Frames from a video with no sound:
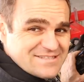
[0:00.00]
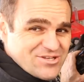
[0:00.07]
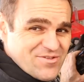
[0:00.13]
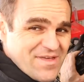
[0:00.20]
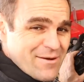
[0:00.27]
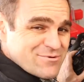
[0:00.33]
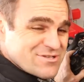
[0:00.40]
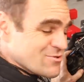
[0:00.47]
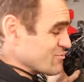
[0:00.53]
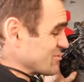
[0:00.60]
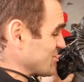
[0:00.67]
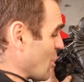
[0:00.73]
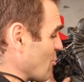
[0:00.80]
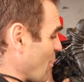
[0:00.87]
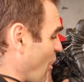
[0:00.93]
So that was the
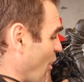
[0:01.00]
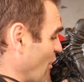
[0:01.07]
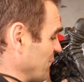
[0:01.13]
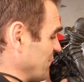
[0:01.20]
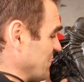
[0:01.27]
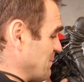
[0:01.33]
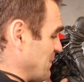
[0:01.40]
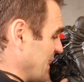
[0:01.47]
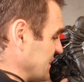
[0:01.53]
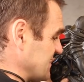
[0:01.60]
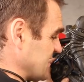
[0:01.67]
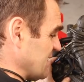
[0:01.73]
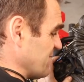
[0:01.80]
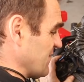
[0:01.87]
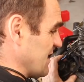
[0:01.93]
result of the
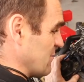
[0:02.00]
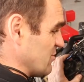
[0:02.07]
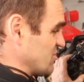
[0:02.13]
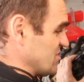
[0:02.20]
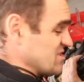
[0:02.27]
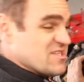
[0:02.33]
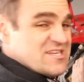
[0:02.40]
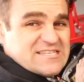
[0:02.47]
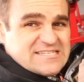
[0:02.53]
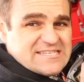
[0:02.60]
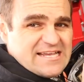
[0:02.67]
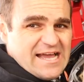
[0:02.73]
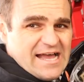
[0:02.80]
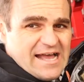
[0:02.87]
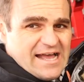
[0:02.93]
PCV, which is
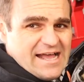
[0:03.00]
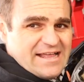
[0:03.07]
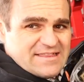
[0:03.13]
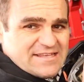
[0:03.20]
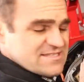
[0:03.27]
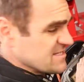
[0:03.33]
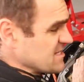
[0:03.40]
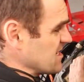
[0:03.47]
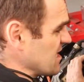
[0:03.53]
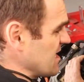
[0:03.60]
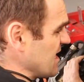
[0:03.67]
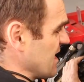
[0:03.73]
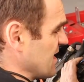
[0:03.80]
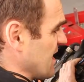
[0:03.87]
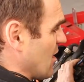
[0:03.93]
this this thing
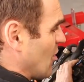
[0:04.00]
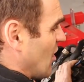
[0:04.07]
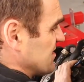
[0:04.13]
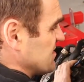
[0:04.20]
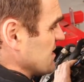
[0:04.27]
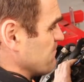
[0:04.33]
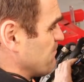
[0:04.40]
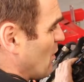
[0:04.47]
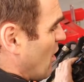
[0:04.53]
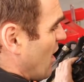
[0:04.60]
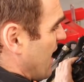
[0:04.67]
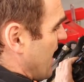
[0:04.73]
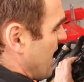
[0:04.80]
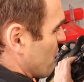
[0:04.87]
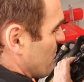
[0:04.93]
here. Now I did
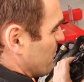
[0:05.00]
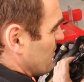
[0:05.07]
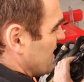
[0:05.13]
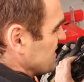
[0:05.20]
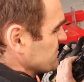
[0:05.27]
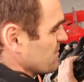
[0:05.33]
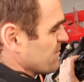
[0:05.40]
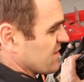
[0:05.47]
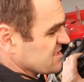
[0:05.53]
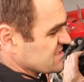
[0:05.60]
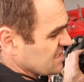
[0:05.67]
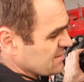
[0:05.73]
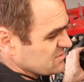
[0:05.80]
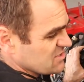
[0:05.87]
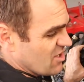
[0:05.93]
buy a replacement, but it
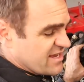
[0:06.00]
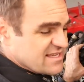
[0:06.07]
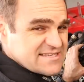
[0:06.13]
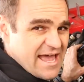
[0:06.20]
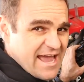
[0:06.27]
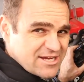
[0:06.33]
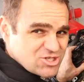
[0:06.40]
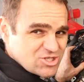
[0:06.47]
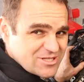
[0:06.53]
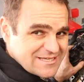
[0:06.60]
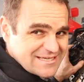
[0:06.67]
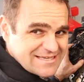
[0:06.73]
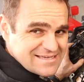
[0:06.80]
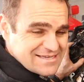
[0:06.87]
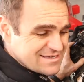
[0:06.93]
seems like it's
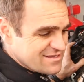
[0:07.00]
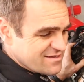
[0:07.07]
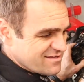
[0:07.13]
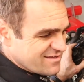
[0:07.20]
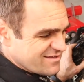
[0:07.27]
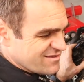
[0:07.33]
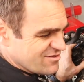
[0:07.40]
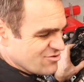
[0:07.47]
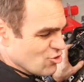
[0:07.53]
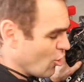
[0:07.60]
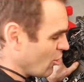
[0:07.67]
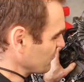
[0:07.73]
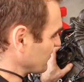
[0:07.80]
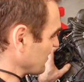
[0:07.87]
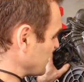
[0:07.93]
actually
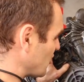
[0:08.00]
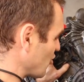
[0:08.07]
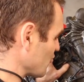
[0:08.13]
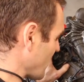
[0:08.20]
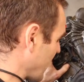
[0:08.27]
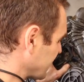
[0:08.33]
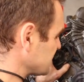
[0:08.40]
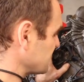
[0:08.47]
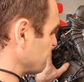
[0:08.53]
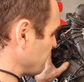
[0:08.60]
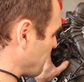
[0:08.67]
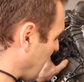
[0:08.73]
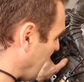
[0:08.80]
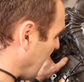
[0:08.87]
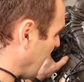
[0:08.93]
not the correct
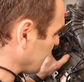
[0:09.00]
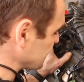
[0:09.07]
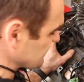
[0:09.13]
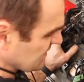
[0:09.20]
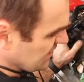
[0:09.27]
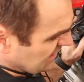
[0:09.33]
part.